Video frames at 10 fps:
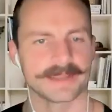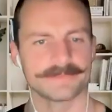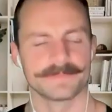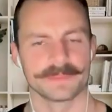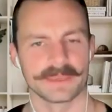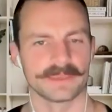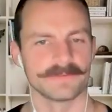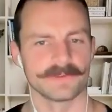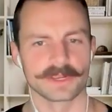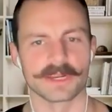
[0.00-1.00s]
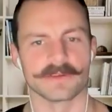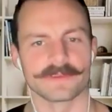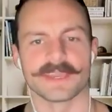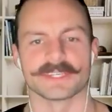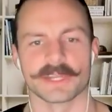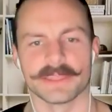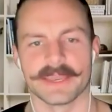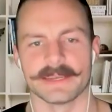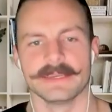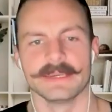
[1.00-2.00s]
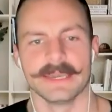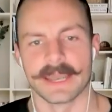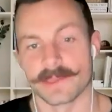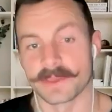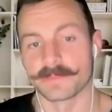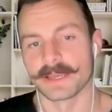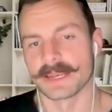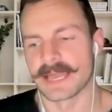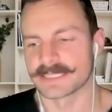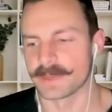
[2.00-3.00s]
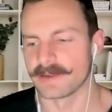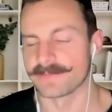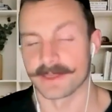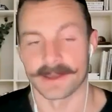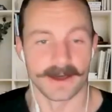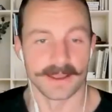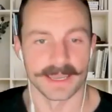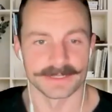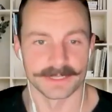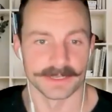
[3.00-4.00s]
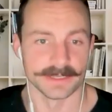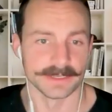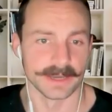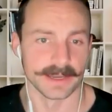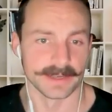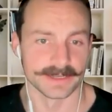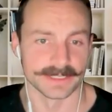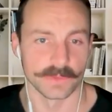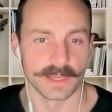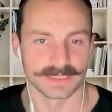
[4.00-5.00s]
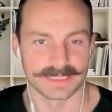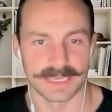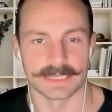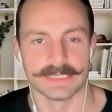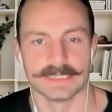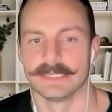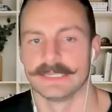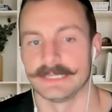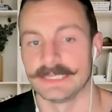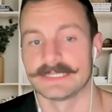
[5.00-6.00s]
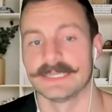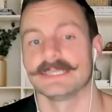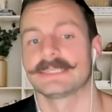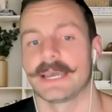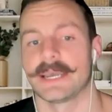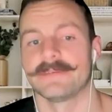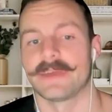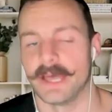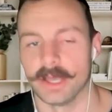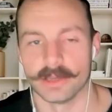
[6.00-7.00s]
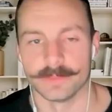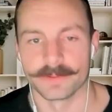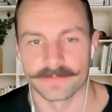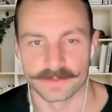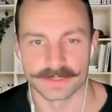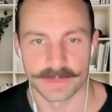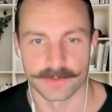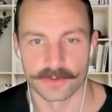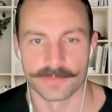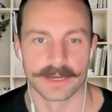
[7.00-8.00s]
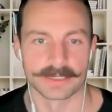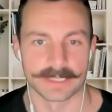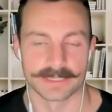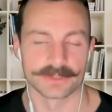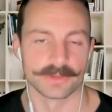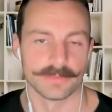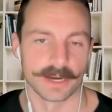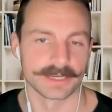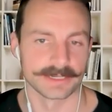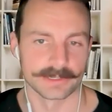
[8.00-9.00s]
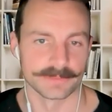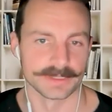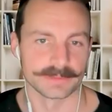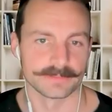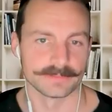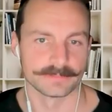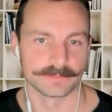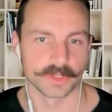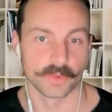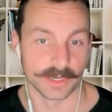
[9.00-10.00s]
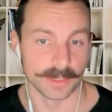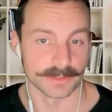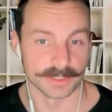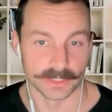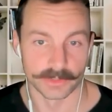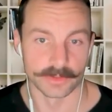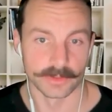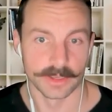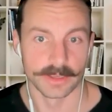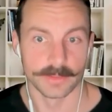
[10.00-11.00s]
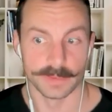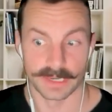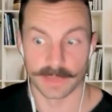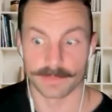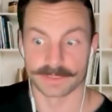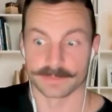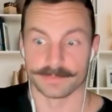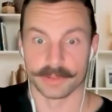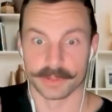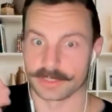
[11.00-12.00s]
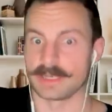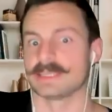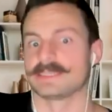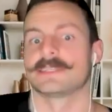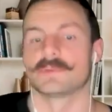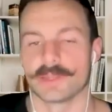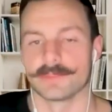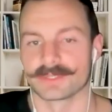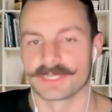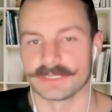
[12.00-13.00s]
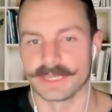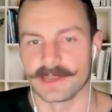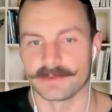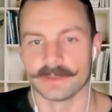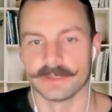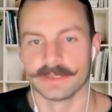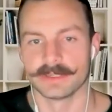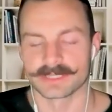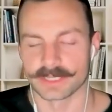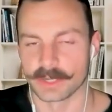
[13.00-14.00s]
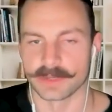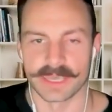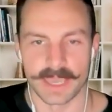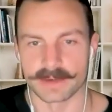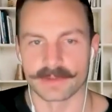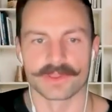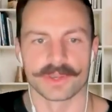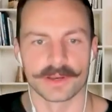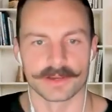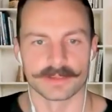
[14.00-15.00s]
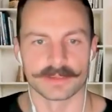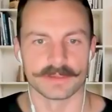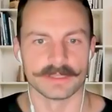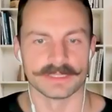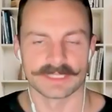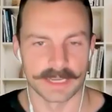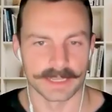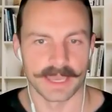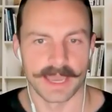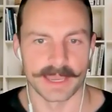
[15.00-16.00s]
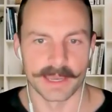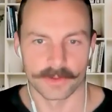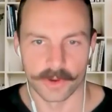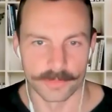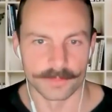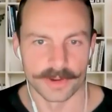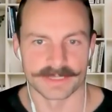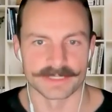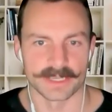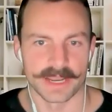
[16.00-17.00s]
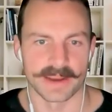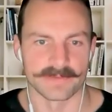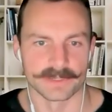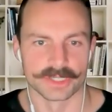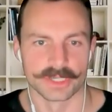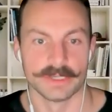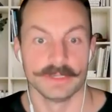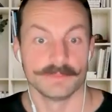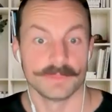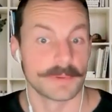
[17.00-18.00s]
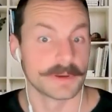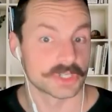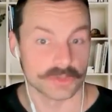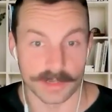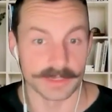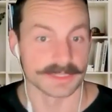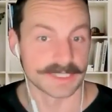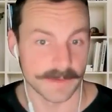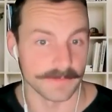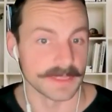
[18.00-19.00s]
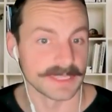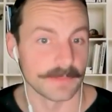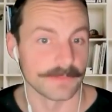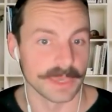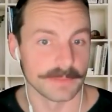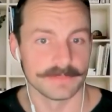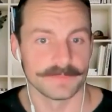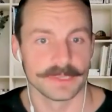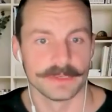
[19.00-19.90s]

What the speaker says: Got it. Thank you for clarification on that. And I think my last benefit that I'll add in on it as well is that this does kind of help first-time home buyers enter the market a little bit quicker too, being able to put less than 20% down. Because I know in Canada with our insanely high home prices on average, people are struggling to save up the down payment.